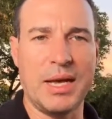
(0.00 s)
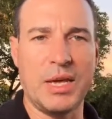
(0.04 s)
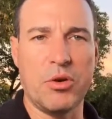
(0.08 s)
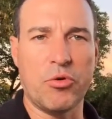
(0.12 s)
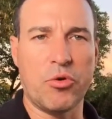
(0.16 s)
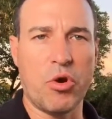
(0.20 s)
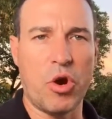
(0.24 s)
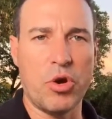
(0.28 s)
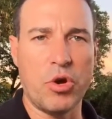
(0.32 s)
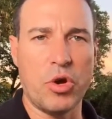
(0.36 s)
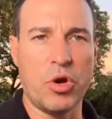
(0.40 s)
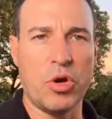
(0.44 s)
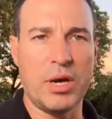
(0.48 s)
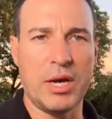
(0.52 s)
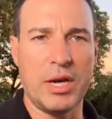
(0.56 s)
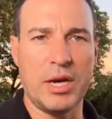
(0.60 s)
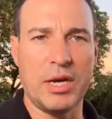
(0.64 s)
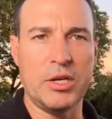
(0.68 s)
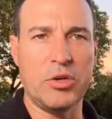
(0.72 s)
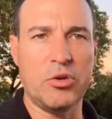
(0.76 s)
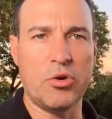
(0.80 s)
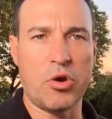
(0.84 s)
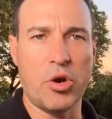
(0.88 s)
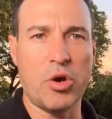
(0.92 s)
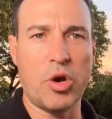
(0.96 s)
your
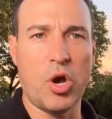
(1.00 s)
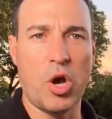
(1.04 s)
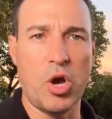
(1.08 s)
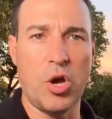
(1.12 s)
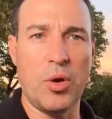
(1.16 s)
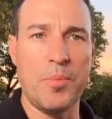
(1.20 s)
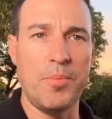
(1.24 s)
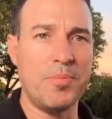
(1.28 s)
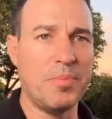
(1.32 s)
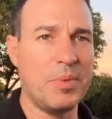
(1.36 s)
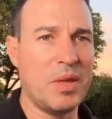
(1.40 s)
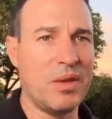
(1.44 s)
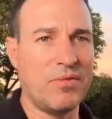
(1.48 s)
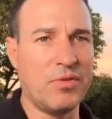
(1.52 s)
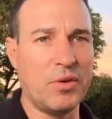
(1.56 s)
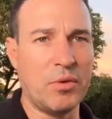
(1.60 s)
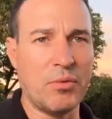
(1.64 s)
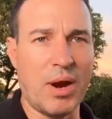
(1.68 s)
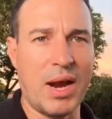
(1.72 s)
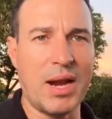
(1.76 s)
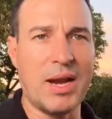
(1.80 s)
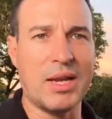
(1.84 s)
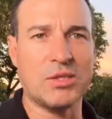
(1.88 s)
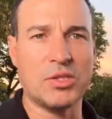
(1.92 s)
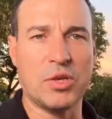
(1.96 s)
own home, if your
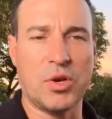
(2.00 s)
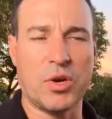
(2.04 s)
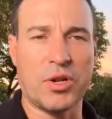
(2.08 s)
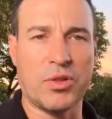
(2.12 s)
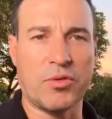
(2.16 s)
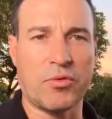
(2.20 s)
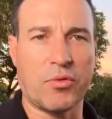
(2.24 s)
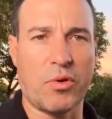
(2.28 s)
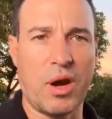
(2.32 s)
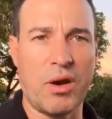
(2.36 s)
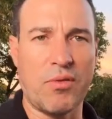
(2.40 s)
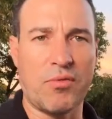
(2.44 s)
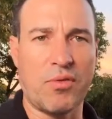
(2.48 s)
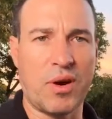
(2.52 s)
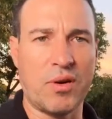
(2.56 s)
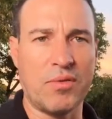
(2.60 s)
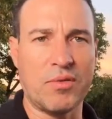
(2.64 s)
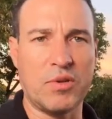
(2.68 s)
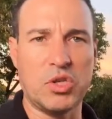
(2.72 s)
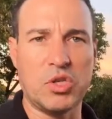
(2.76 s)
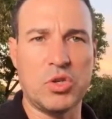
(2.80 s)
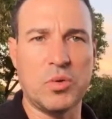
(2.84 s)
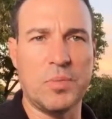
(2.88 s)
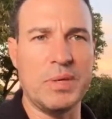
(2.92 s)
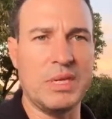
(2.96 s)
rate hasn't got a 3 in front of
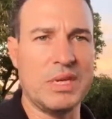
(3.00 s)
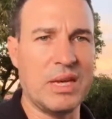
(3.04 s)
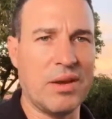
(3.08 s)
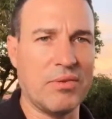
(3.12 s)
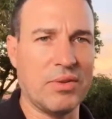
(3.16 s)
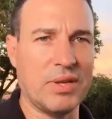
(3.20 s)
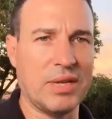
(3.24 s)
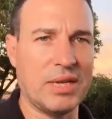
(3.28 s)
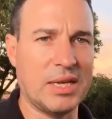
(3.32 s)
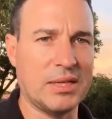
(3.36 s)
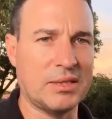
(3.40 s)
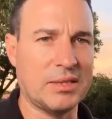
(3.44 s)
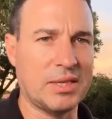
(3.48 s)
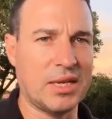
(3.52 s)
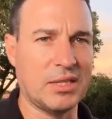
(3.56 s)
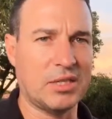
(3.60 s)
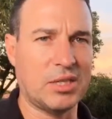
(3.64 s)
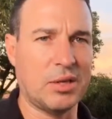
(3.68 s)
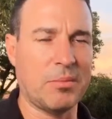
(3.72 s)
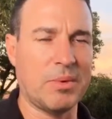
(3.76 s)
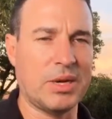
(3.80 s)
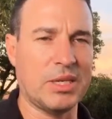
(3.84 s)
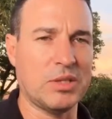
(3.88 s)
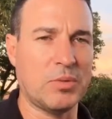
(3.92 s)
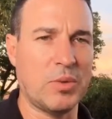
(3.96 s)
it, you should be definitely
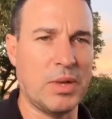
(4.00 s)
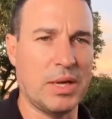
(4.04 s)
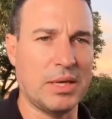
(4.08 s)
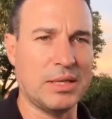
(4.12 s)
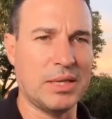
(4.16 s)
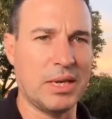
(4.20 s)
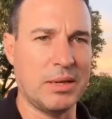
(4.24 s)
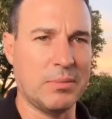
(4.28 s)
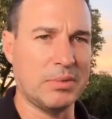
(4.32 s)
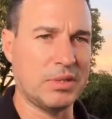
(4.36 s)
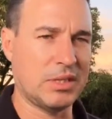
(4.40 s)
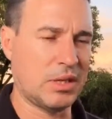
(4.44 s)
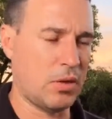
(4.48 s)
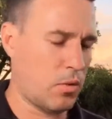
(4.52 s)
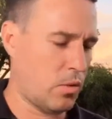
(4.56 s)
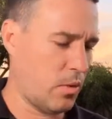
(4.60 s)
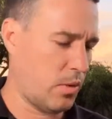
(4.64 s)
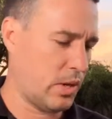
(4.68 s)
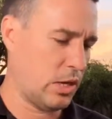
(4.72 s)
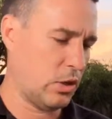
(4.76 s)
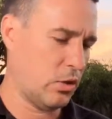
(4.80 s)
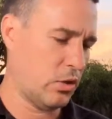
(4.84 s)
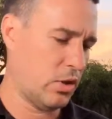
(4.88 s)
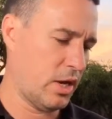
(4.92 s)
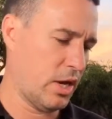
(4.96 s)
touching base with our team to see what we
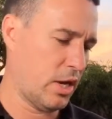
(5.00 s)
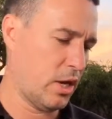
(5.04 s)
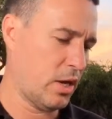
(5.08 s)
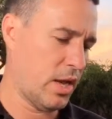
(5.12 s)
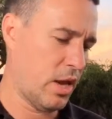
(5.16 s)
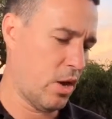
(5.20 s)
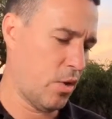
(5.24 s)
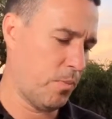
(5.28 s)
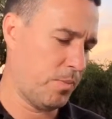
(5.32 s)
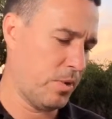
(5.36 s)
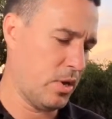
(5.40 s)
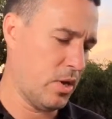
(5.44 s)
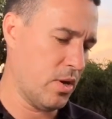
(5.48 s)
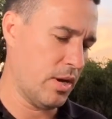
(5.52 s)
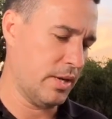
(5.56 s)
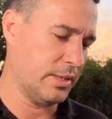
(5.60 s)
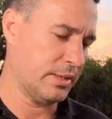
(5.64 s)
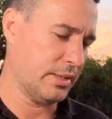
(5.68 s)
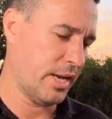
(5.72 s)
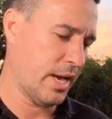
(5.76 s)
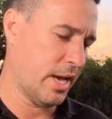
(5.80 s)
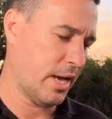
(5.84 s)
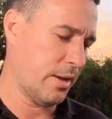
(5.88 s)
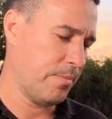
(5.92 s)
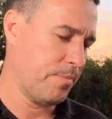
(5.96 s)
can do to help you
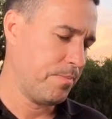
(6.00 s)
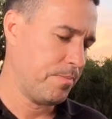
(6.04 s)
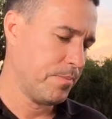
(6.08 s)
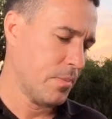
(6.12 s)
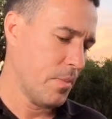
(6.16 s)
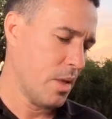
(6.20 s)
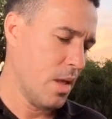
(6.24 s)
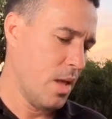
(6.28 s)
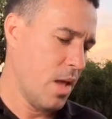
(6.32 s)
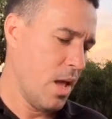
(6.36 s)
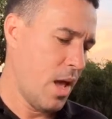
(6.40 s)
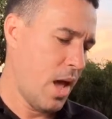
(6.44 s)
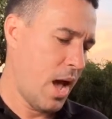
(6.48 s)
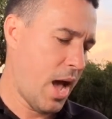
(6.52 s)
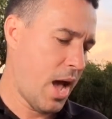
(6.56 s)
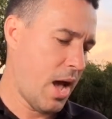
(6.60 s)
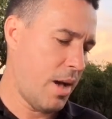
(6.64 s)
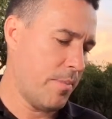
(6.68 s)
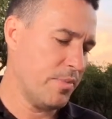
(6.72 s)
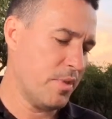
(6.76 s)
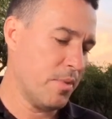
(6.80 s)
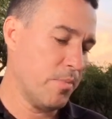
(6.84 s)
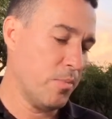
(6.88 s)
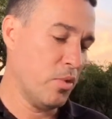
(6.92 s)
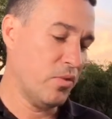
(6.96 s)
guys out.
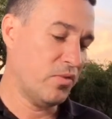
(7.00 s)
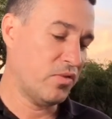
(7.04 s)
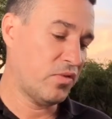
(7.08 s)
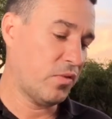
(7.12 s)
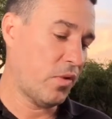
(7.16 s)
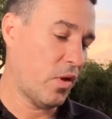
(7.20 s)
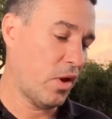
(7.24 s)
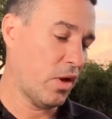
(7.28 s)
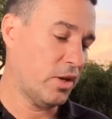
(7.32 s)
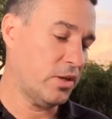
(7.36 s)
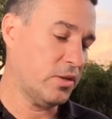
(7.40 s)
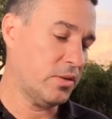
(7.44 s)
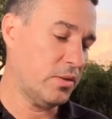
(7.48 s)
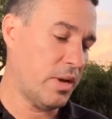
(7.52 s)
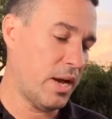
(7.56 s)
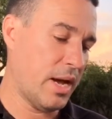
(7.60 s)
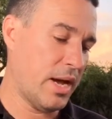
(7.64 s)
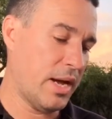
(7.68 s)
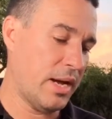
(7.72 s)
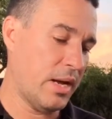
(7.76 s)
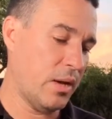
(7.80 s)
The moves followed...